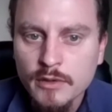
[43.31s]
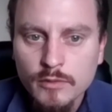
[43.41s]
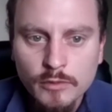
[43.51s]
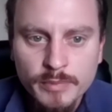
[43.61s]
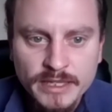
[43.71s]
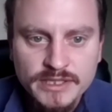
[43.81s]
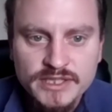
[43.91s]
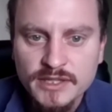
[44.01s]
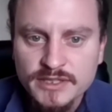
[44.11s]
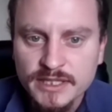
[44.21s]
will be
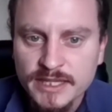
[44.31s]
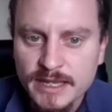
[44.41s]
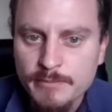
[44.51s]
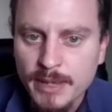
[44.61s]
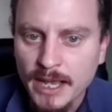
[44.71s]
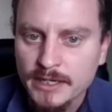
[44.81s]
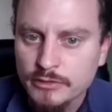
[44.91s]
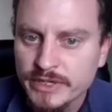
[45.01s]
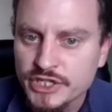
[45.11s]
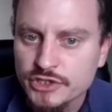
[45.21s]
discussing the impact
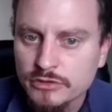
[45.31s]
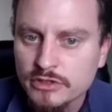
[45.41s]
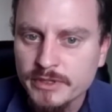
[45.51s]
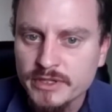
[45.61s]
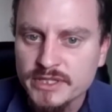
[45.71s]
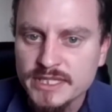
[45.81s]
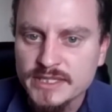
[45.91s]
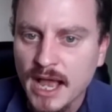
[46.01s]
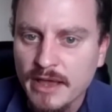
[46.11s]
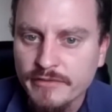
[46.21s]
that regional
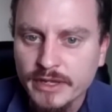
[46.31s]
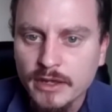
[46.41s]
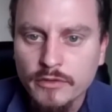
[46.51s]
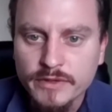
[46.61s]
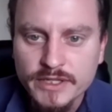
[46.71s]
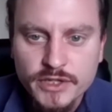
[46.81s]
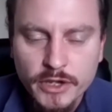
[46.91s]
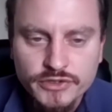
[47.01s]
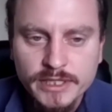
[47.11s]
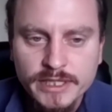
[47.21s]
communities are having on these
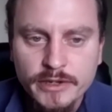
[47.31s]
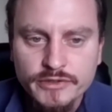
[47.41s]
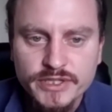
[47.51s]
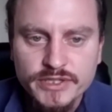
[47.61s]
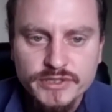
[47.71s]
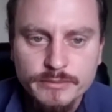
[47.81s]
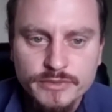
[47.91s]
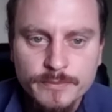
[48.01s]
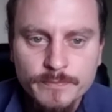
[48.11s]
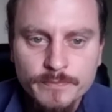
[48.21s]
coastal
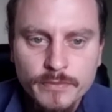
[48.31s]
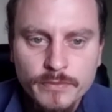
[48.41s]
ecosystems.